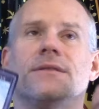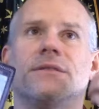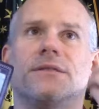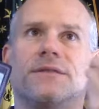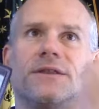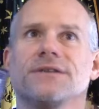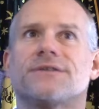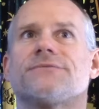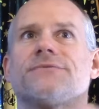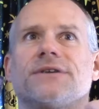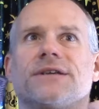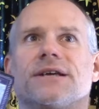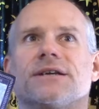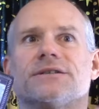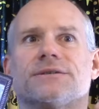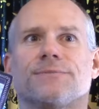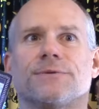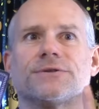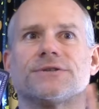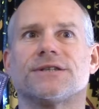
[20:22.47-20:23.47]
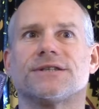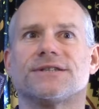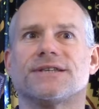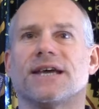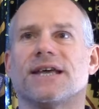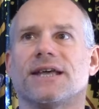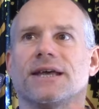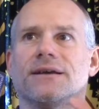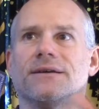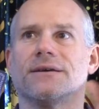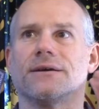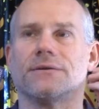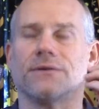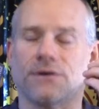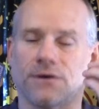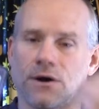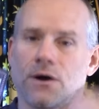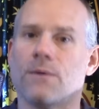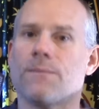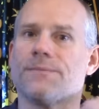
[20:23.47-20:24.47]
This reading is supposed to say,
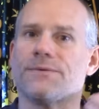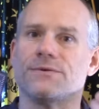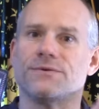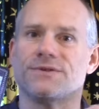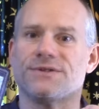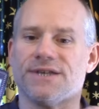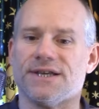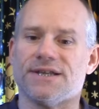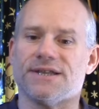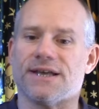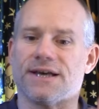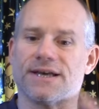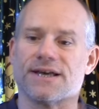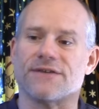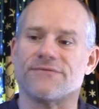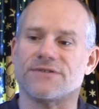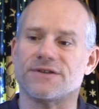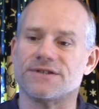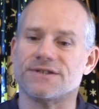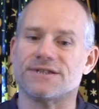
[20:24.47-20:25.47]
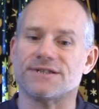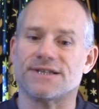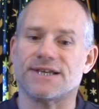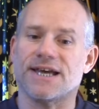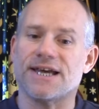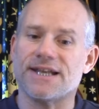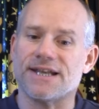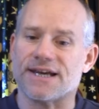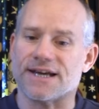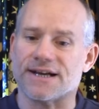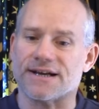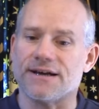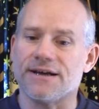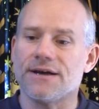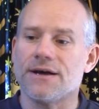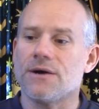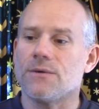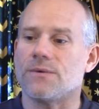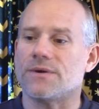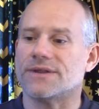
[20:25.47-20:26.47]
or help you see, that if this is hitting
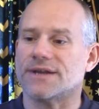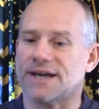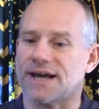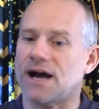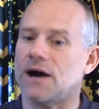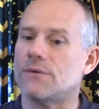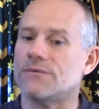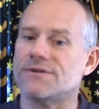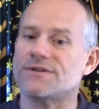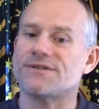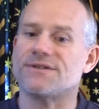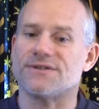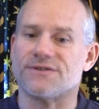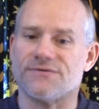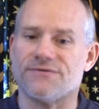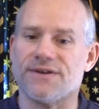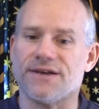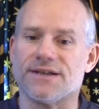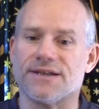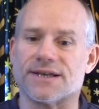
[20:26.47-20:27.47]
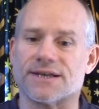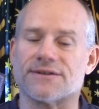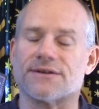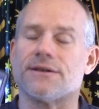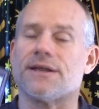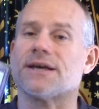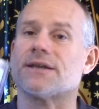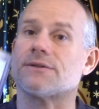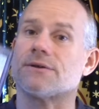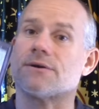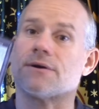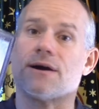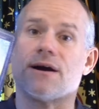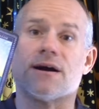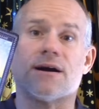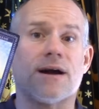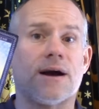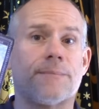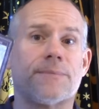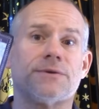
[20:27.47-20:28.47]
with like how this is feeling, they're like, there
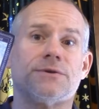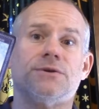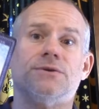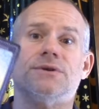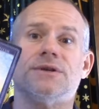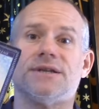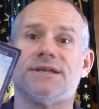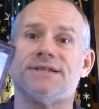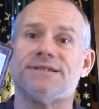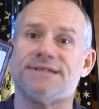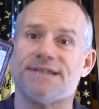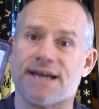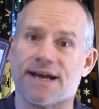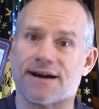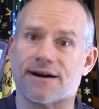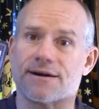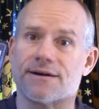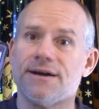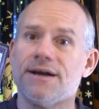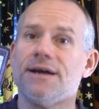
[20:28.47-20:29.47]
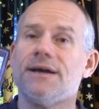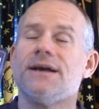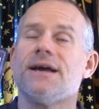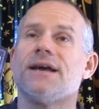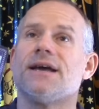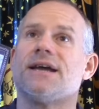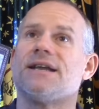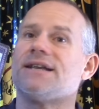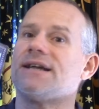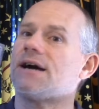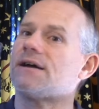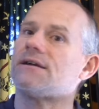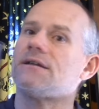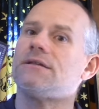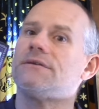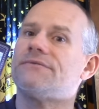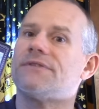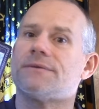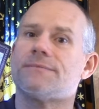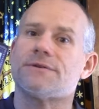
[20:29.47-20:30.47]
are opportunities there, and not all
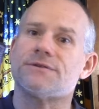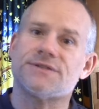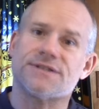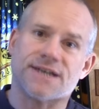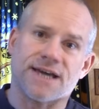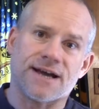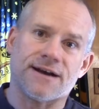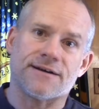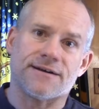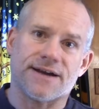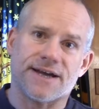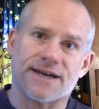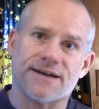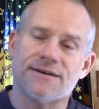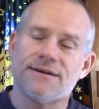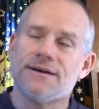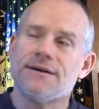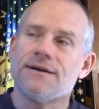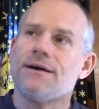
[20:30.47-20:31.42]
of them are scary.